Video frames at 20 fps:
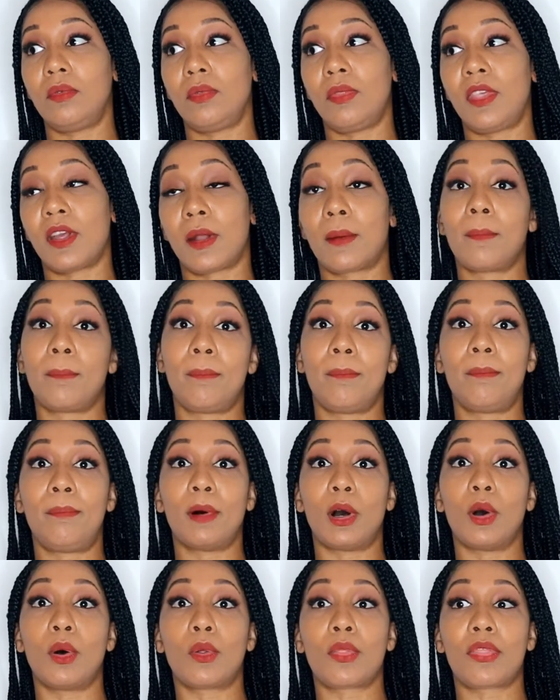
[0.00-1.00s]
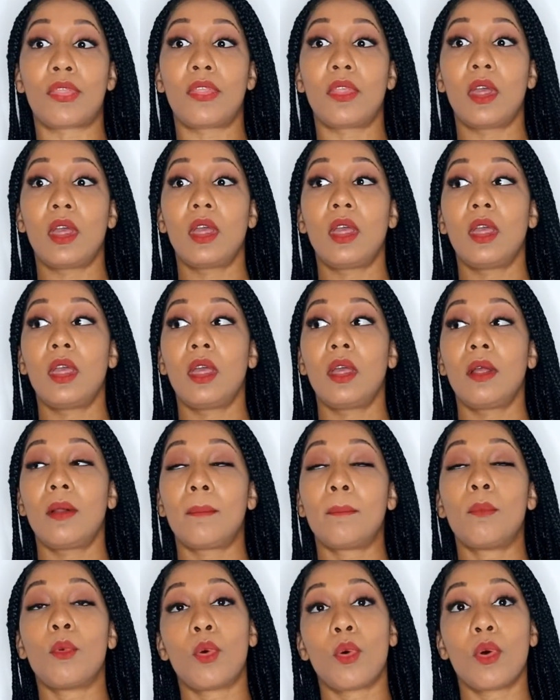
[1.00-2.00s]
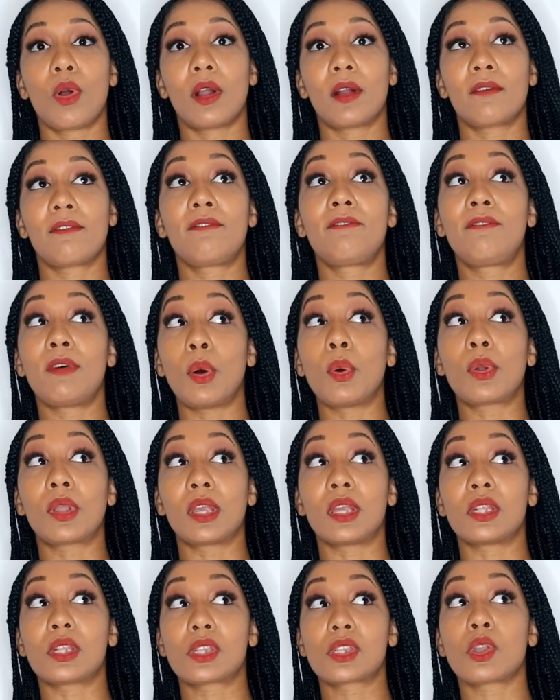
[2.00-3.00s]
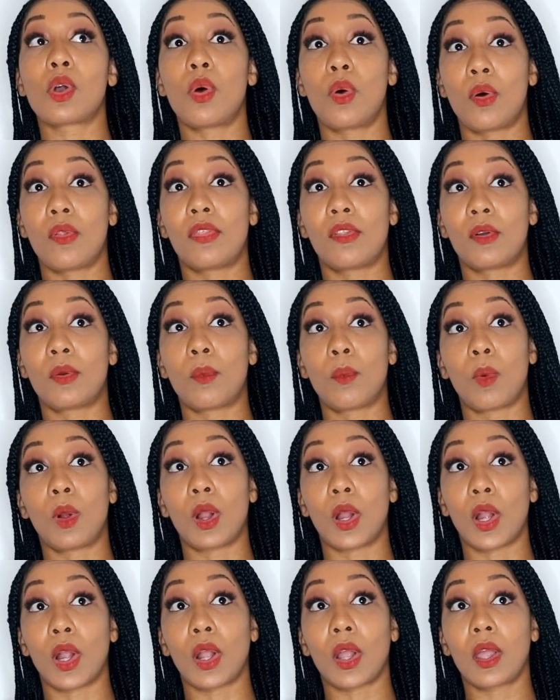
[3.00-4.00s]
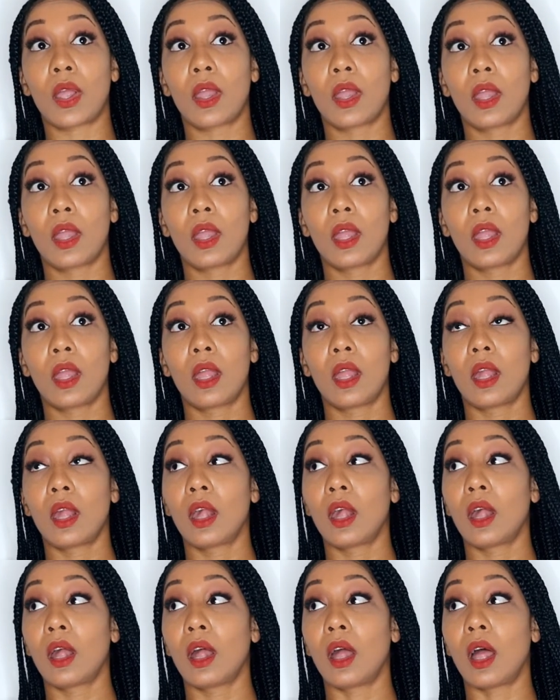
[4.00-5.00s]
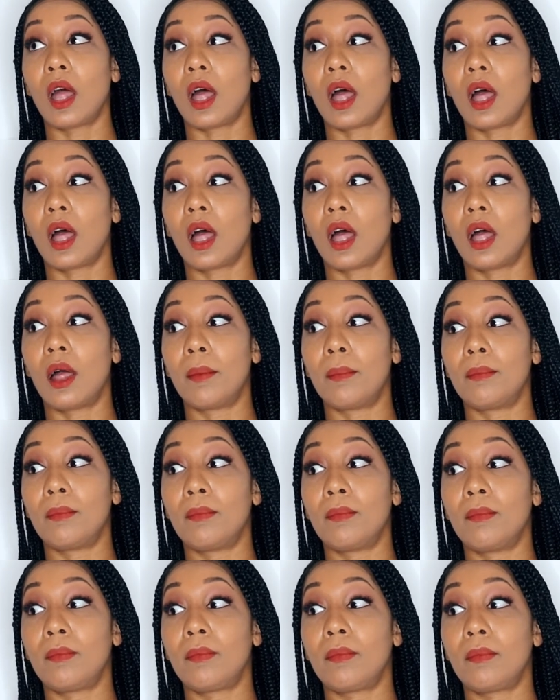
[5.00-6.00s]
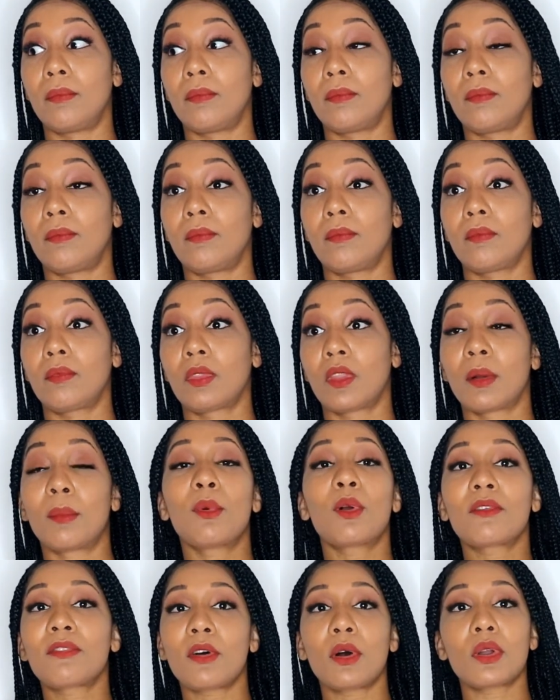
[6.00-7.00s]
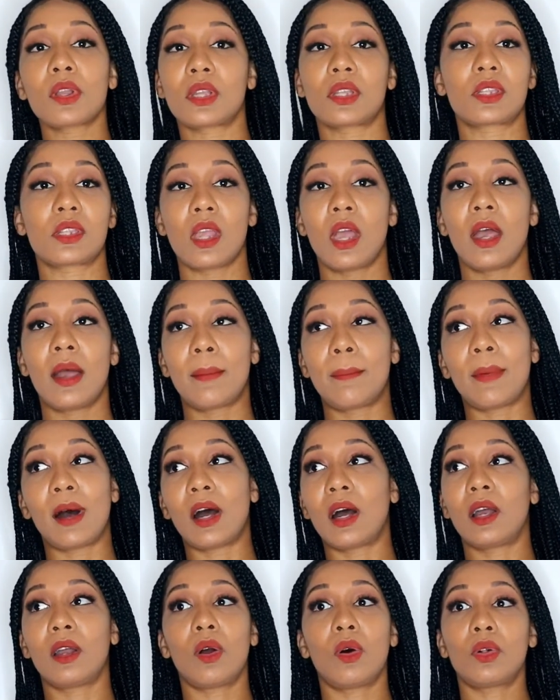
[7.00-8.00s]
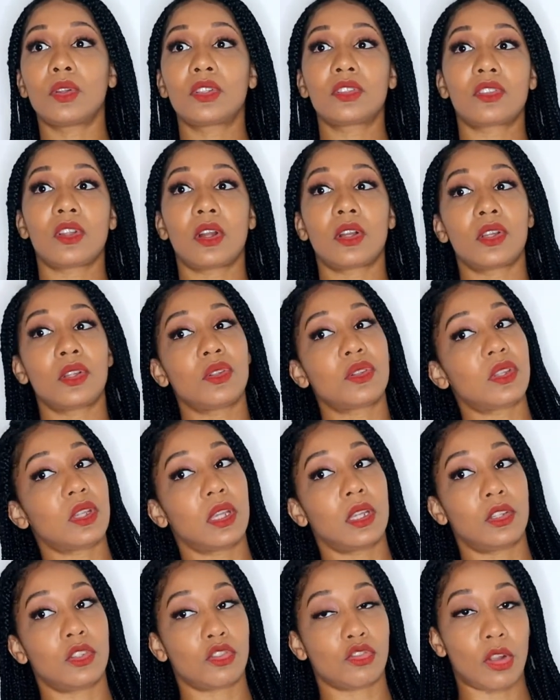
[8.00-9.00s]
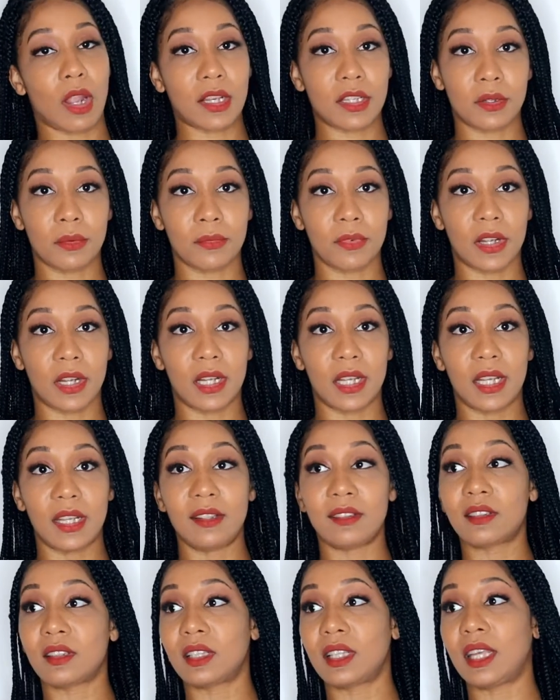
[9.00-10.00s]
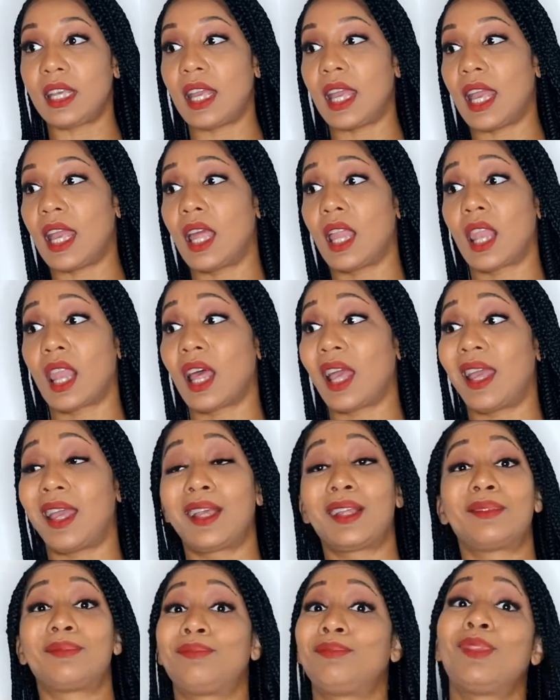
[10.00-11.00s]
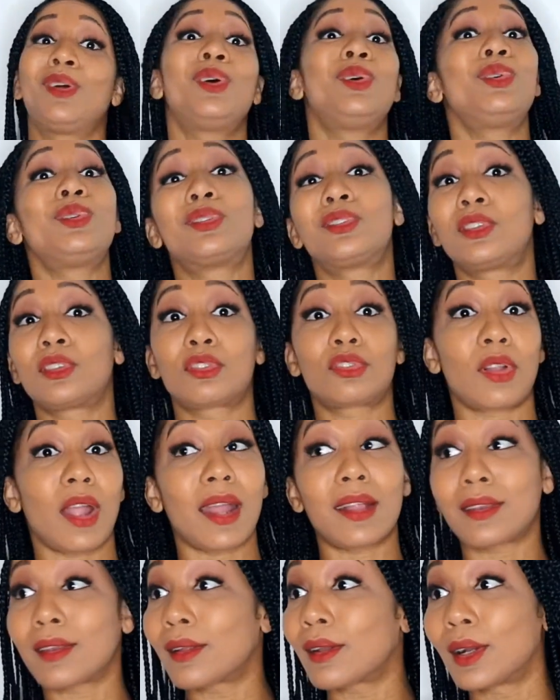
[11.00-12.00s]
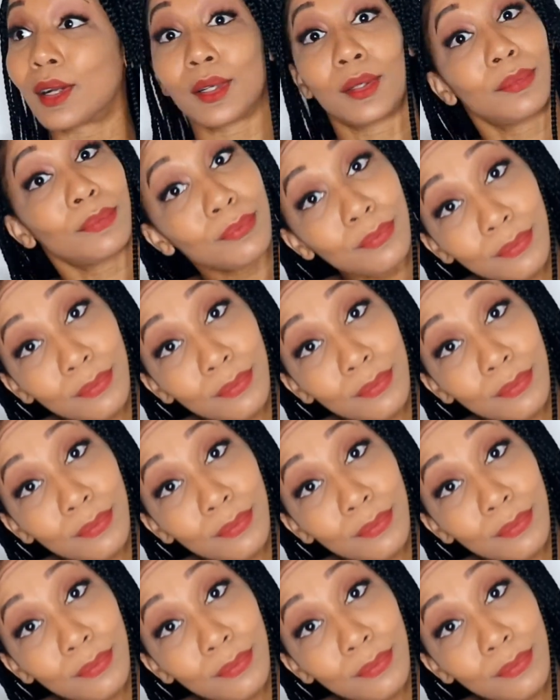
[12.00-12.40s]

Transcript: they're both more focused on their work. They're more focused. My oldest daughter used to get distracted very easily, and like, who's distracting her?